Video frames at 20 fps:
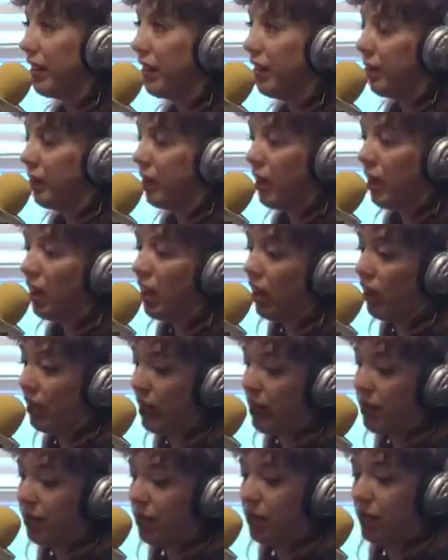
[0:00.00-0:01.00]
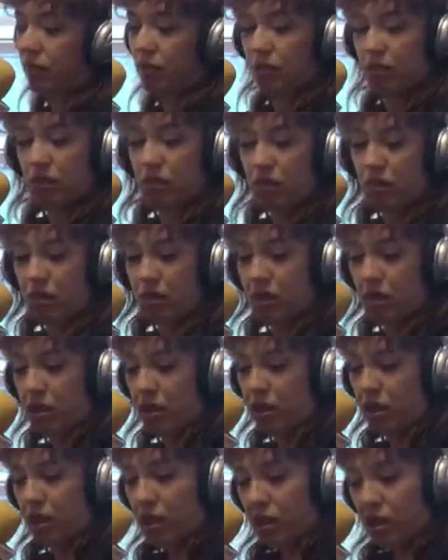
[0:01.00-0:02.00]
what I would like to see.
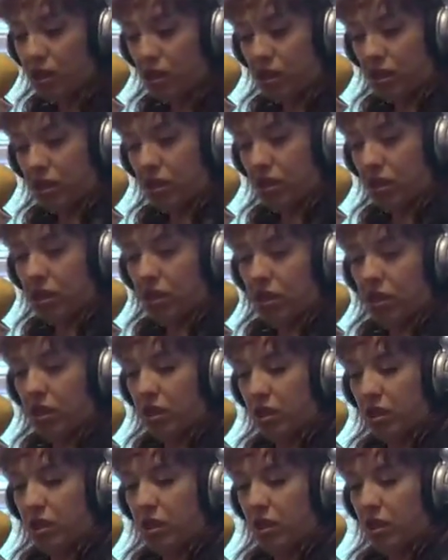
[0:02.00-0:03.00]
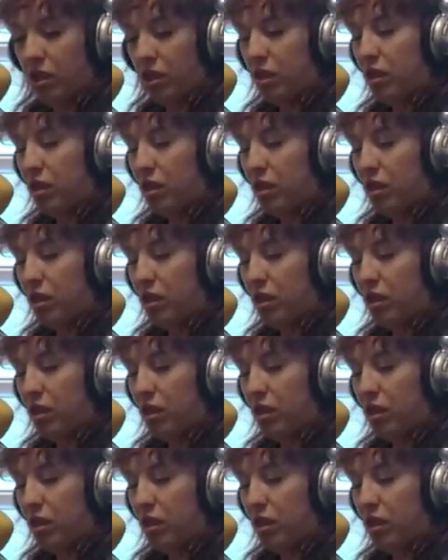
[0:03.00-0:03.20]
I would like to see.